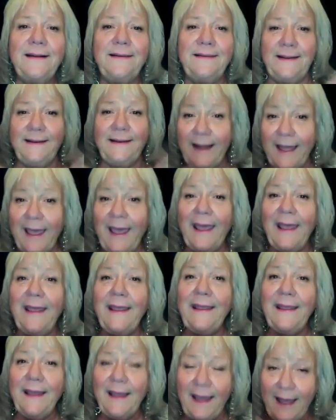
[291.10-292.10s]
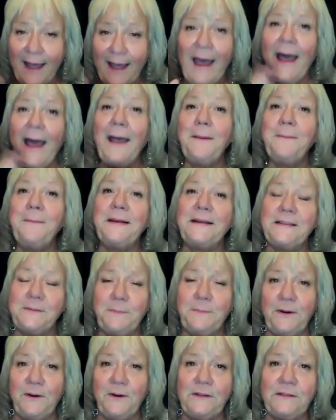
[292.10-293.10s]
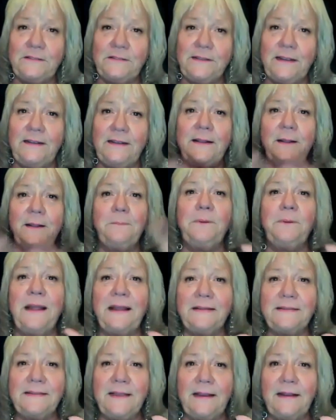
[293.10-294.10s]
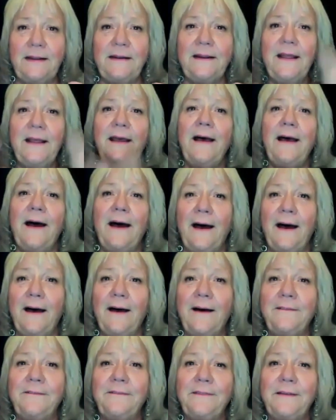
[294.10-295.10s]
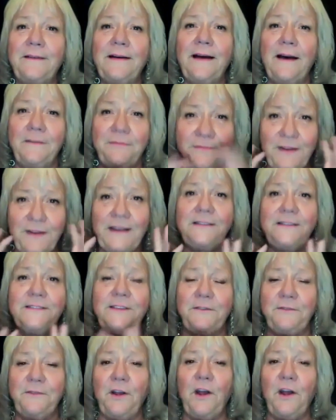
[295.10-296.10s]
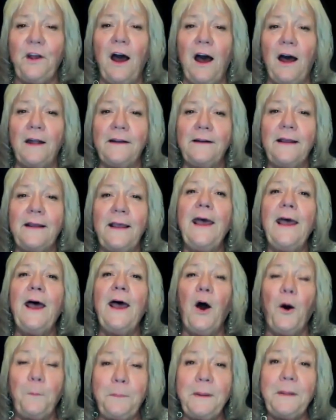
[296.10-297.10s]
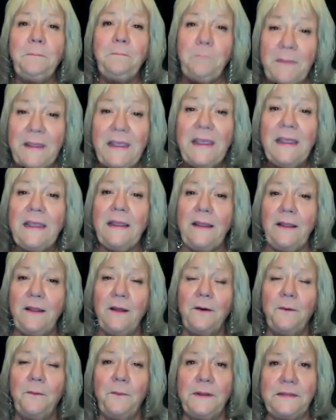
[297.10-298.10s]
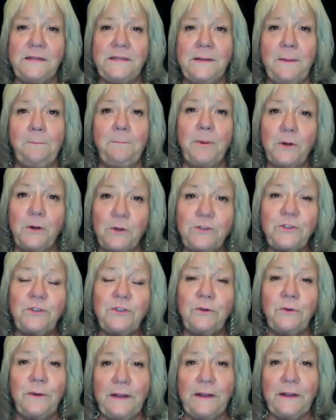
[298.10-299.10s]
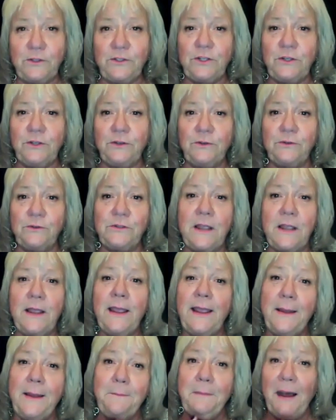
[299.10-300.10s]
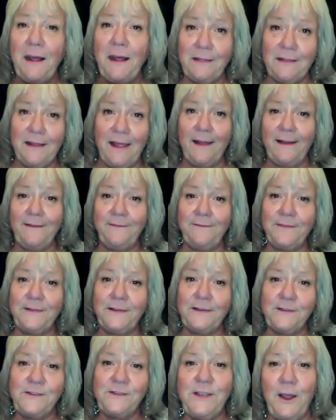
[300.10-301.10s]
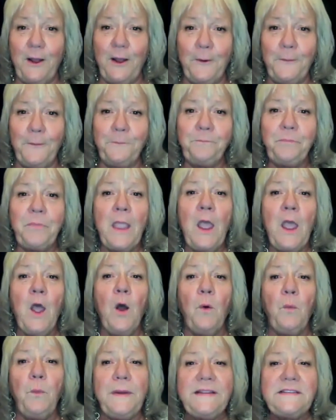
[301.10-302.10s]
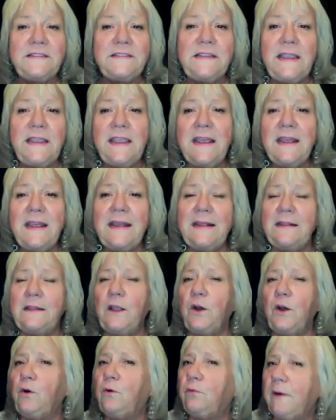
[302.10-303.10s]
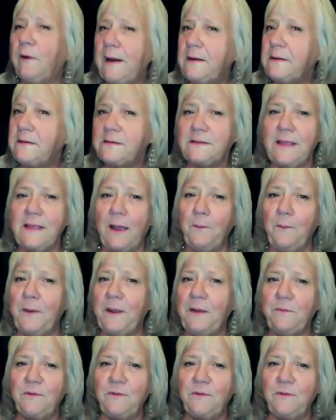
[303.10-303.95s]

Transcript: Today, I'm experiencing the blessing of a face of God, helping me with some personal issues in my life. So we see it in the grace that we